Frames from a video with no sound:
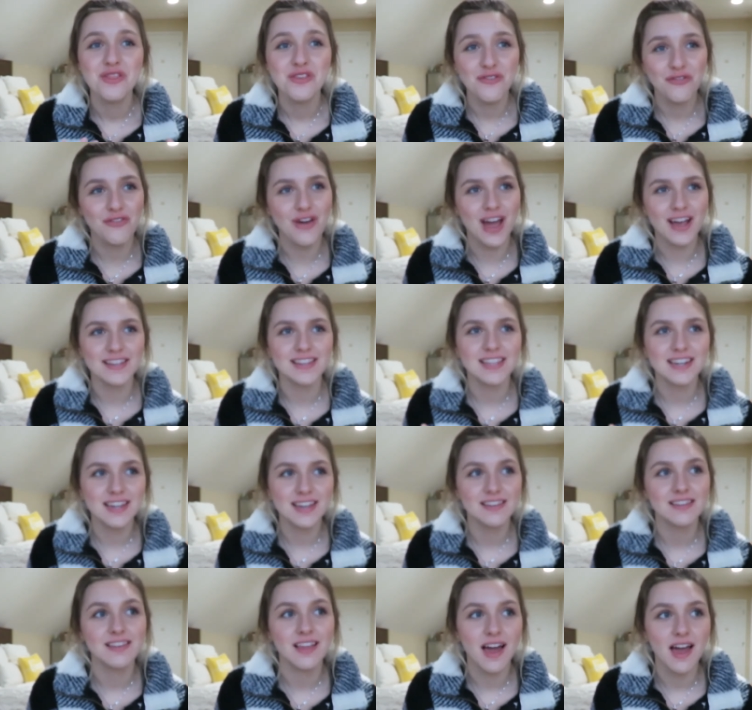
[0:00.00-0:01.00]
the fact that
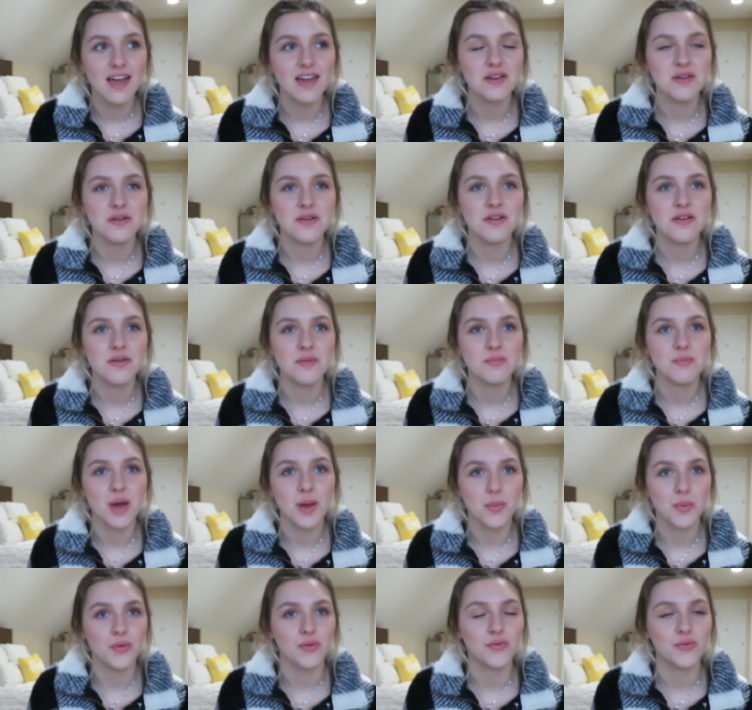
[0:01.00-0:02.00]
I let my
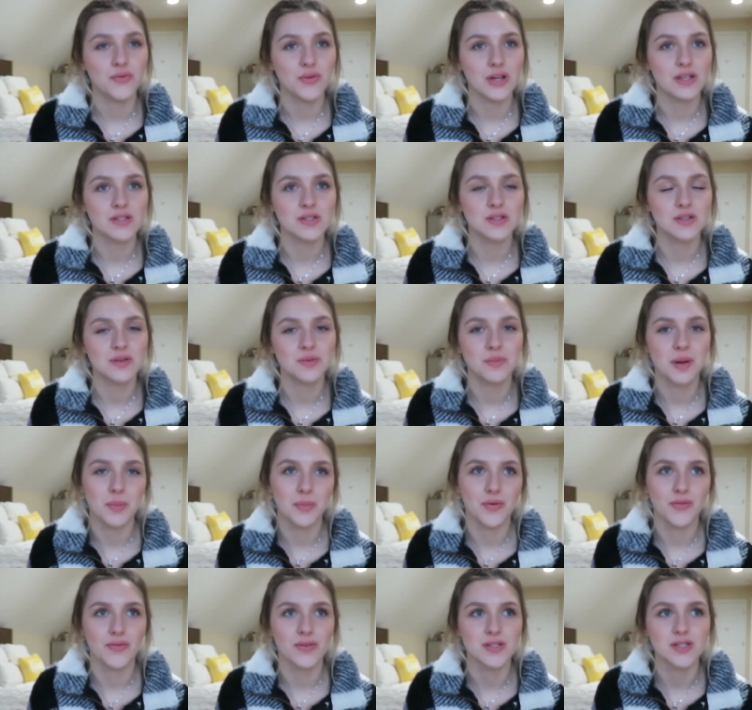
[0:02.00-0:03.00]
professor, my
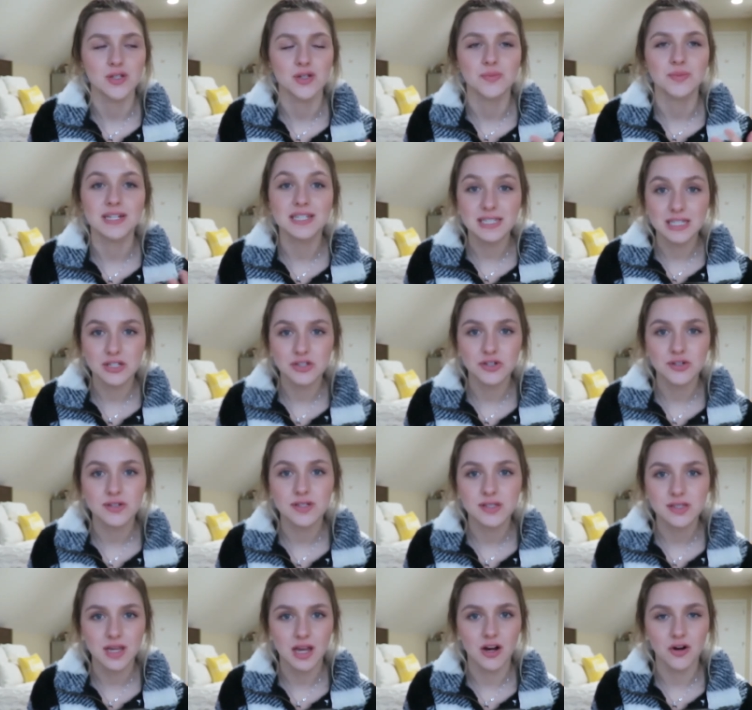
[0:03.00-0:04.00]
professor, my teacher
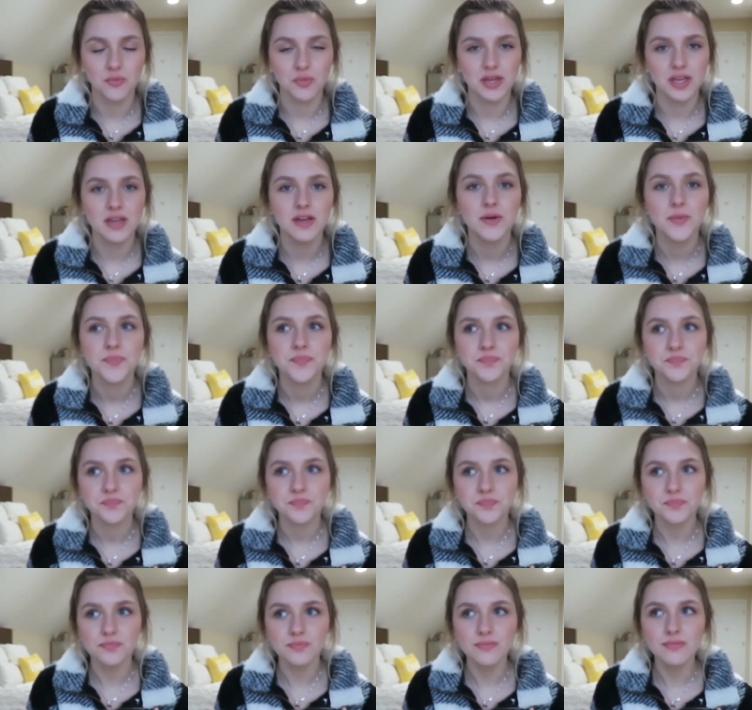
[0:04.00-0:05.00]
scare me
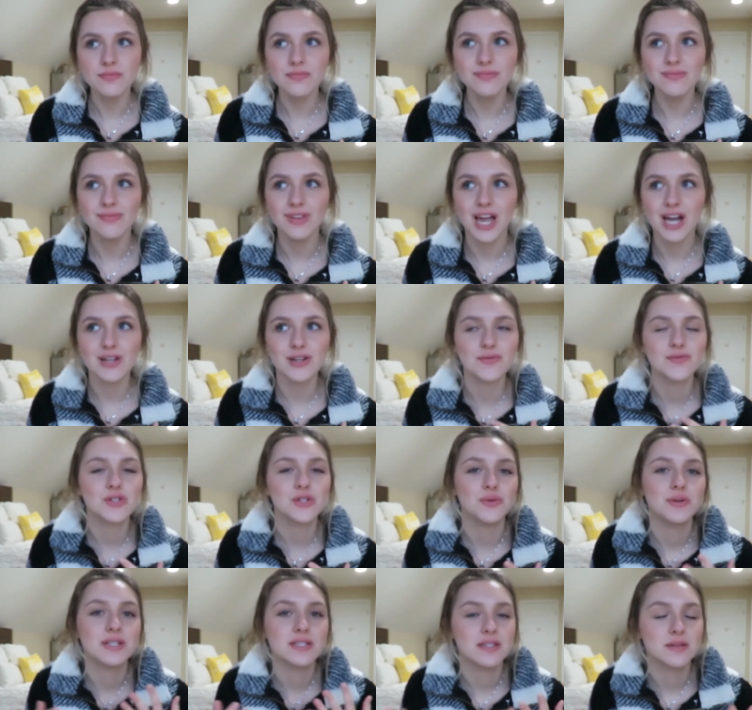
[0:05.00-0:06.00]
out of
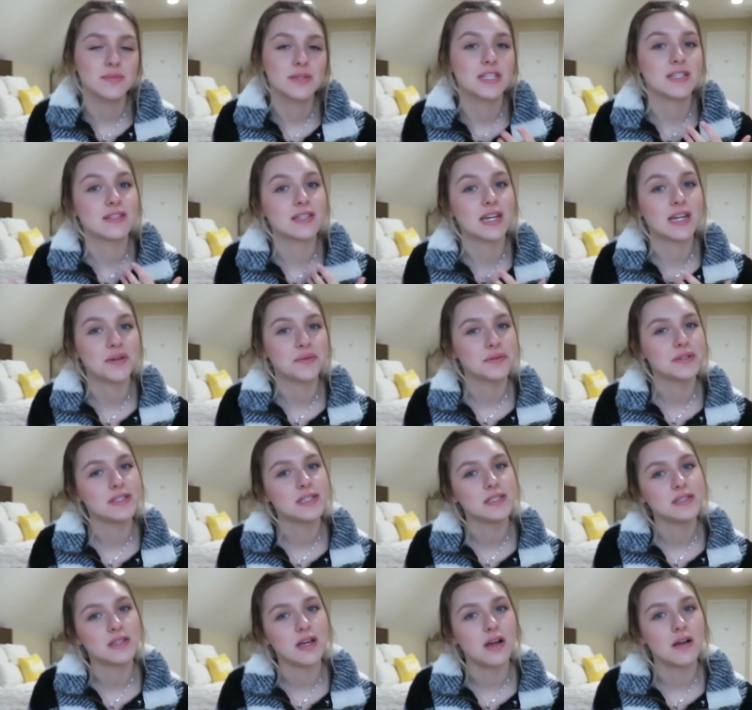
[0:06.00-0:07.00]
doing something that I
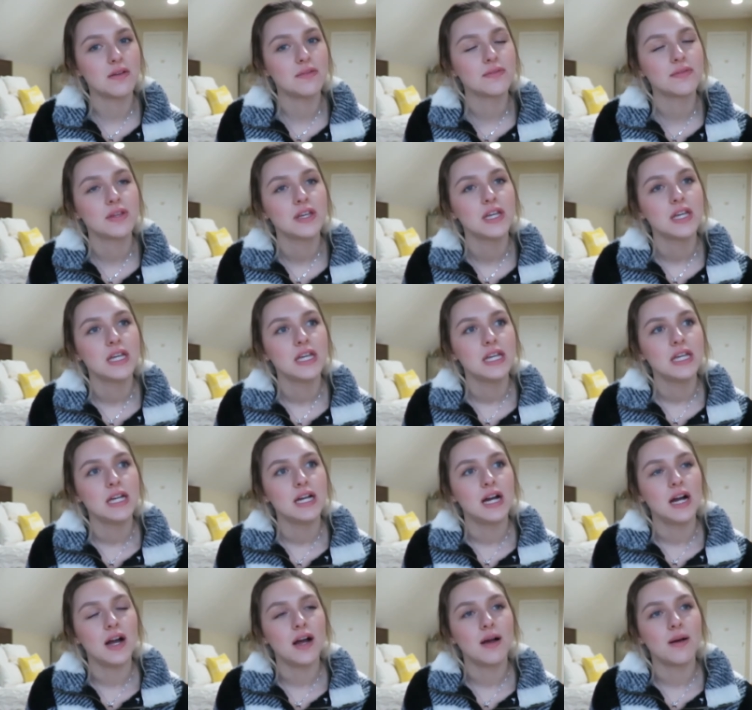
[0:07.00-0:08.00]
really love,
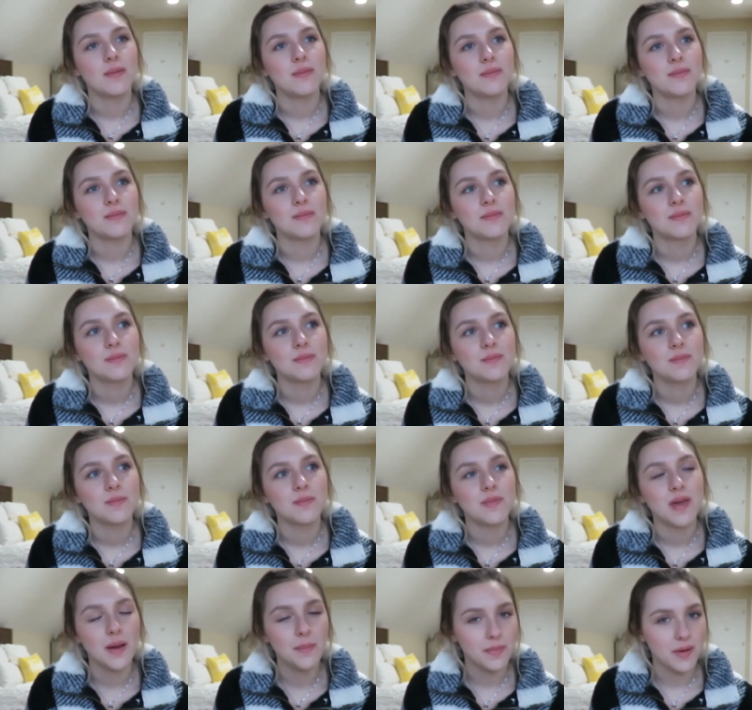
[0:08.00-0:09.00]
um,
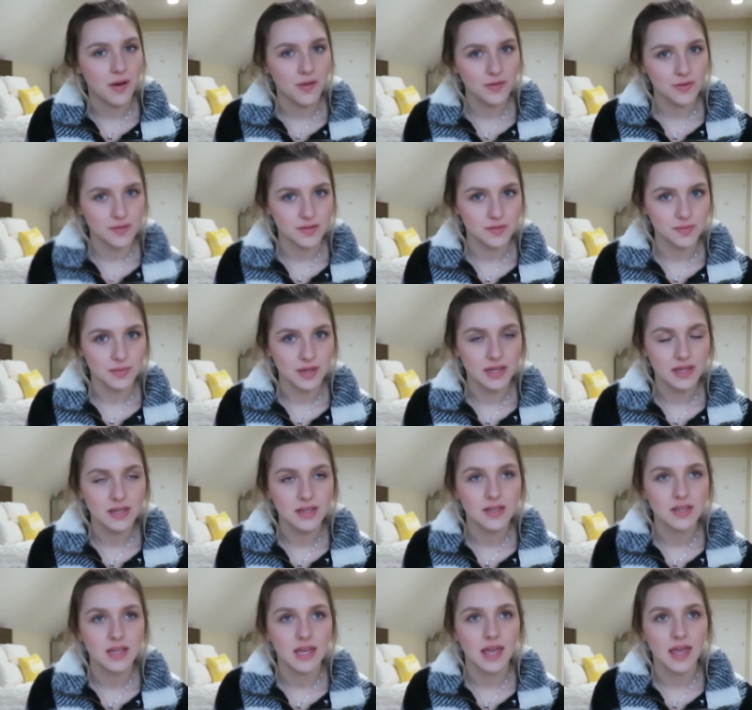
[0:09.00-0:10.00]
that bothers
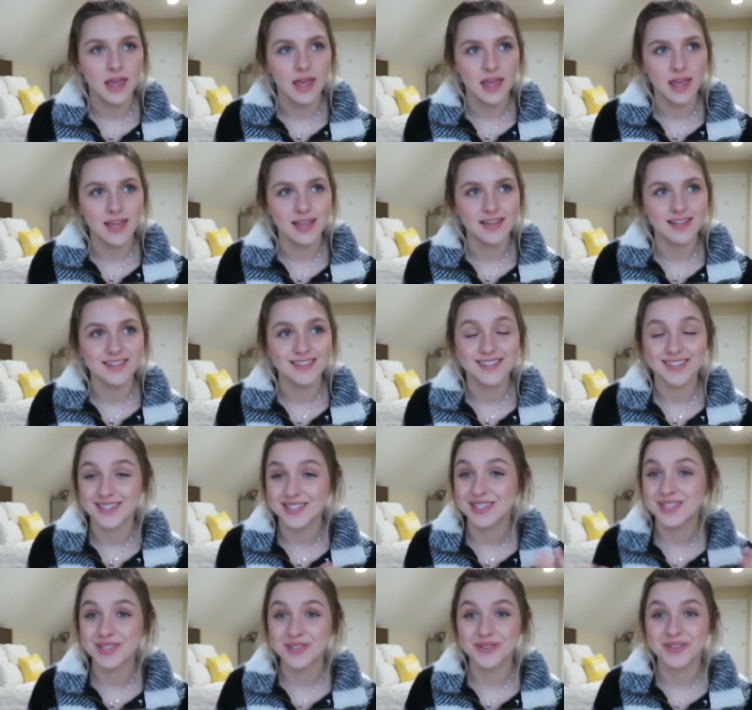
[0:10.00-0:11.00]
me. And
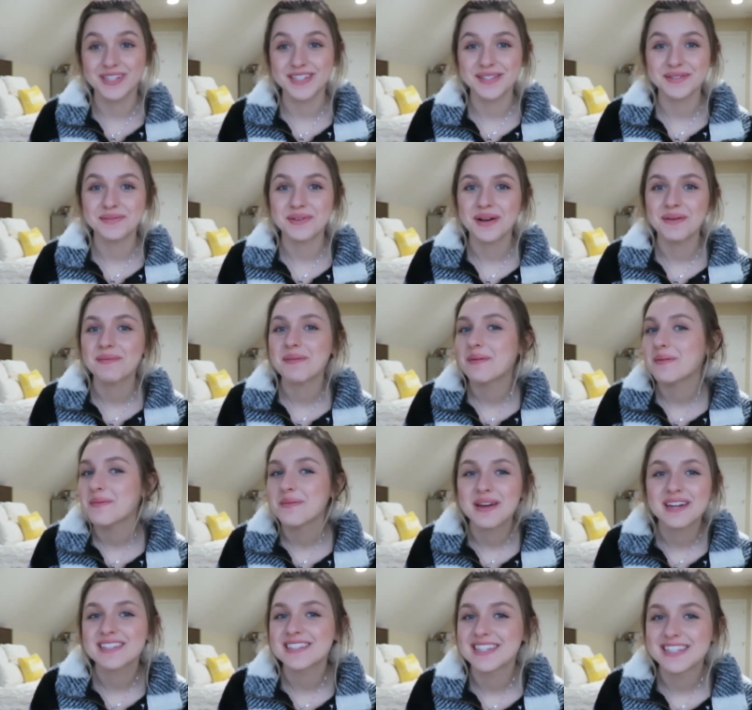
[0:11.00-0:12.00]
it's the reason why I'm coming
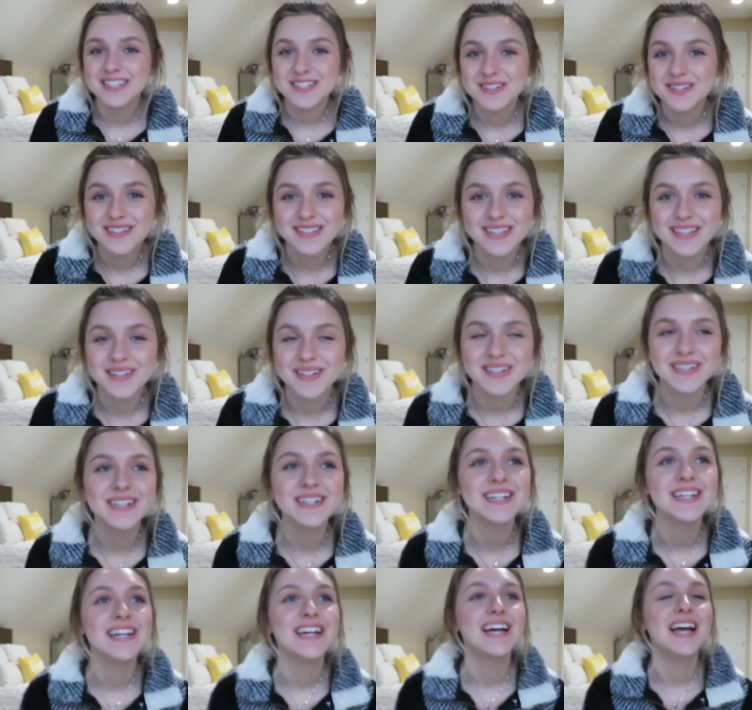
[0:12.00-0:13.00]
back 10 years later